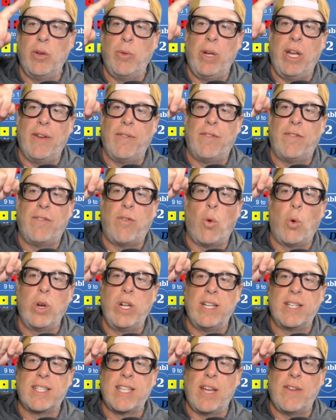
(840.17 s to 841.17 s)
we have
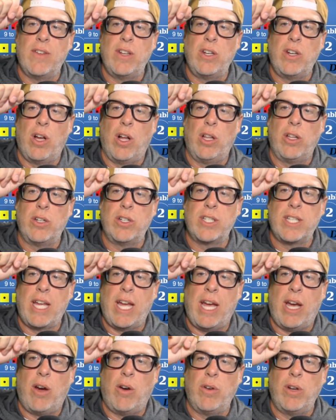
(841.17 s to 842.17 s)
$47
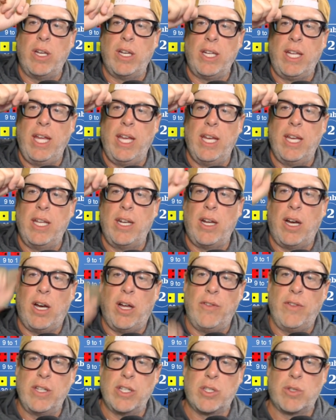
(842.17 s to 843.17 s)
out again
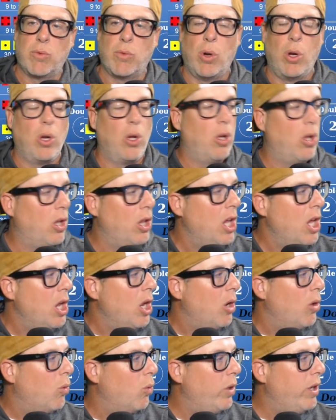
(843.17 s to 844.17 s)
on this roll.
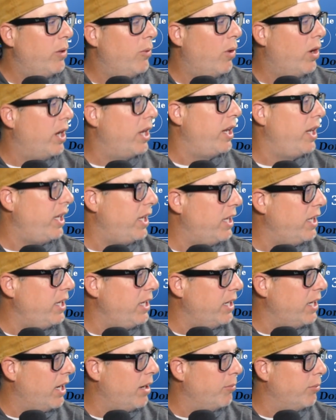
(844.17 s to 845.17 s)
We want
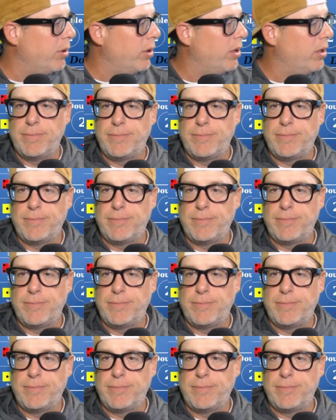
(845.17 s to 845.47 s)
any number.